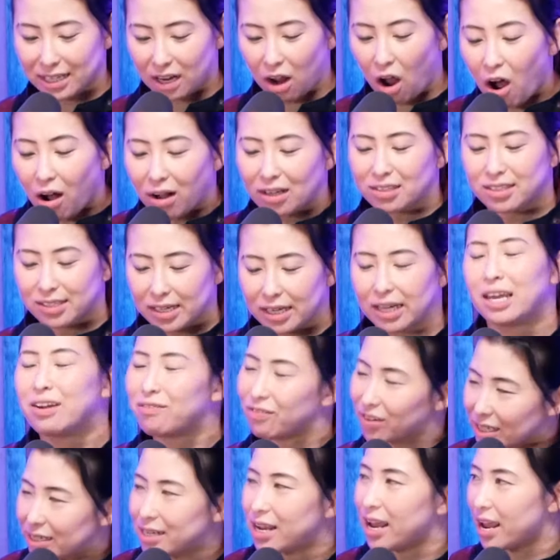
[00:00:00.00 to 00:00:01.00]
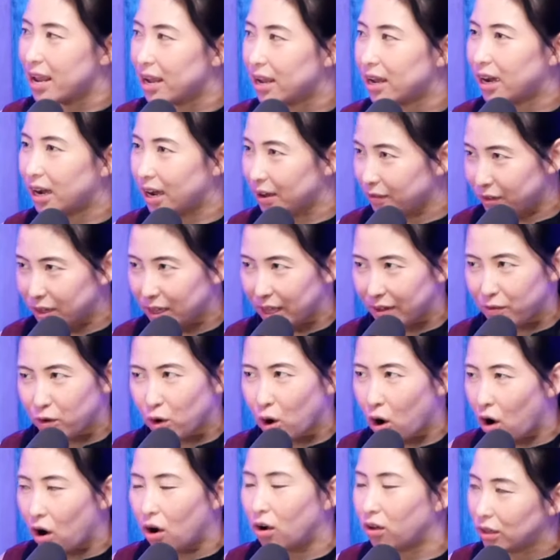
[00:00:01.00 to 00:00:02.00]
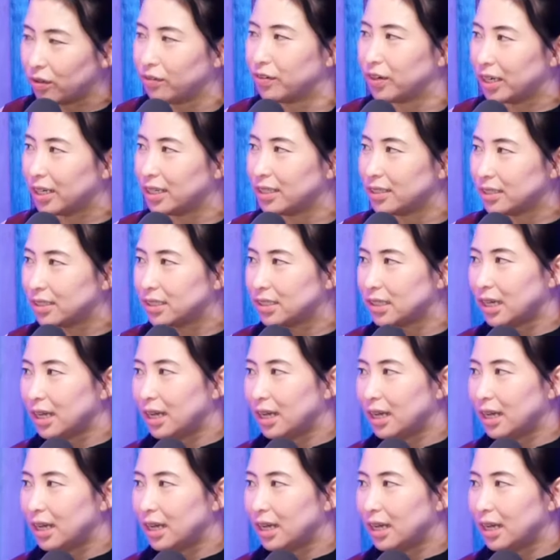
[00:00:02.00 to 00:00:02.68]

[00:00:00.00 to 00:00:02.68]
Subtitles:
is a constant give and take, I feel like, for all of us.